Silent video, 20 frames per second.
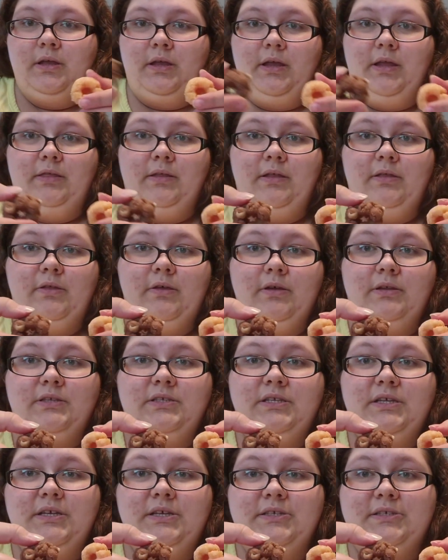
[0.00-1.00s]
And they
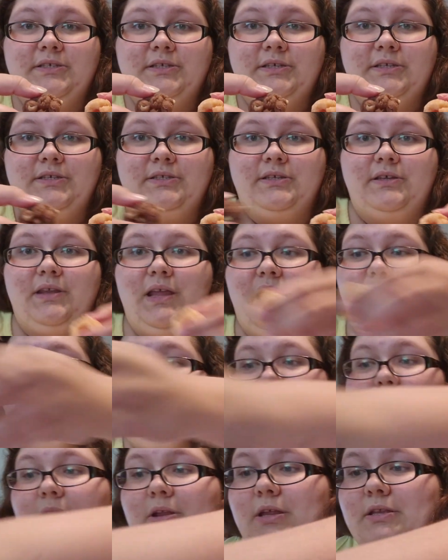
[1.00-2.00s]
look decent. So now
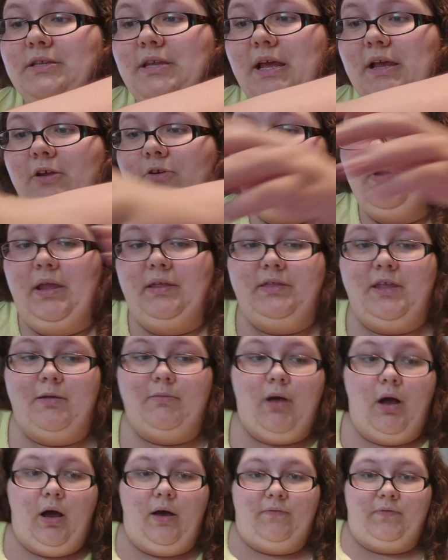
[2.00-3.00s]
I'm going to decorate
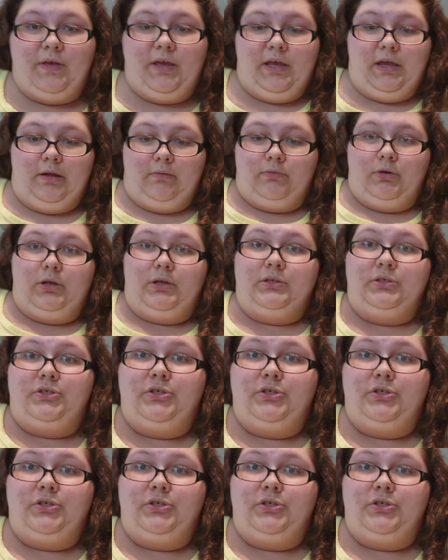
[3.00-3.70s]
them off camera.